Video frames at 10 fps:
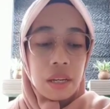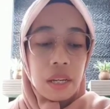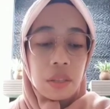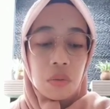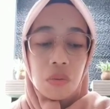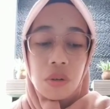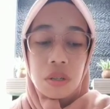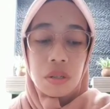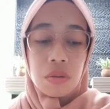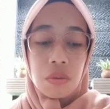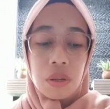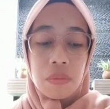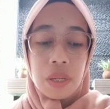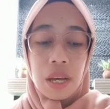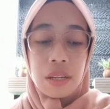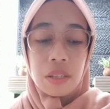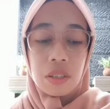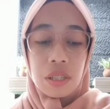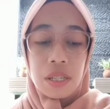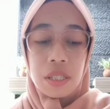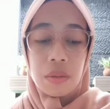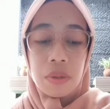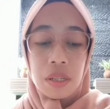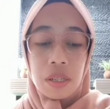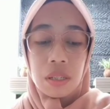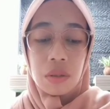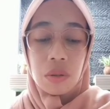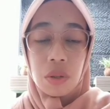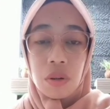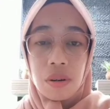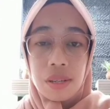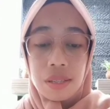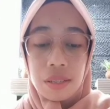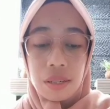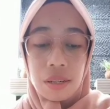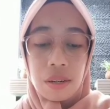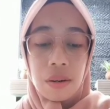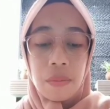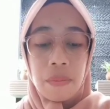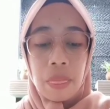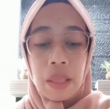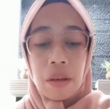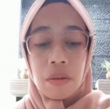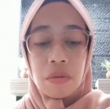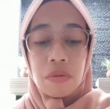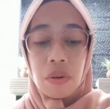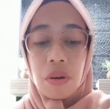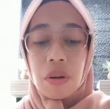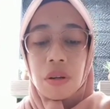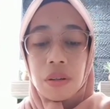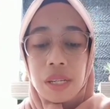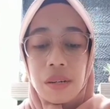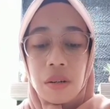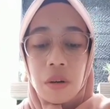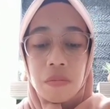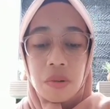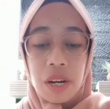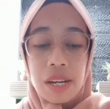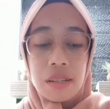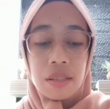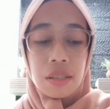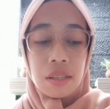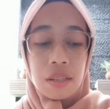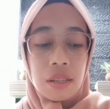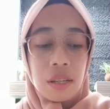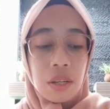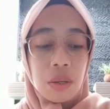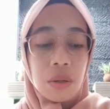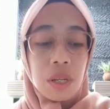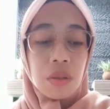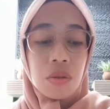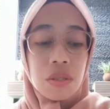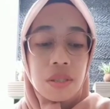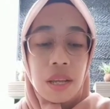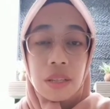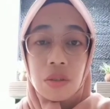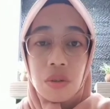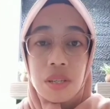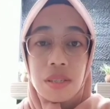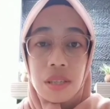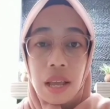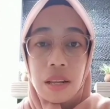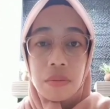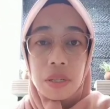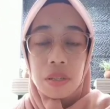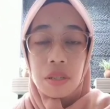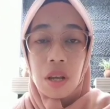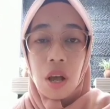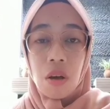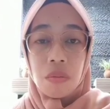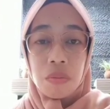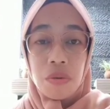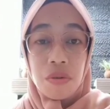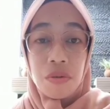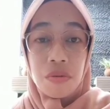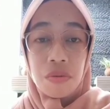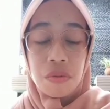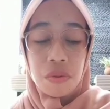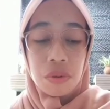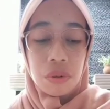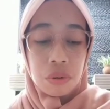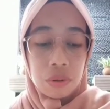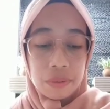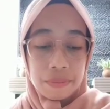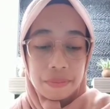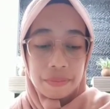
and at worst will be unintelligible to your listener. For clear comprehension, you need to say three syllables, pulu.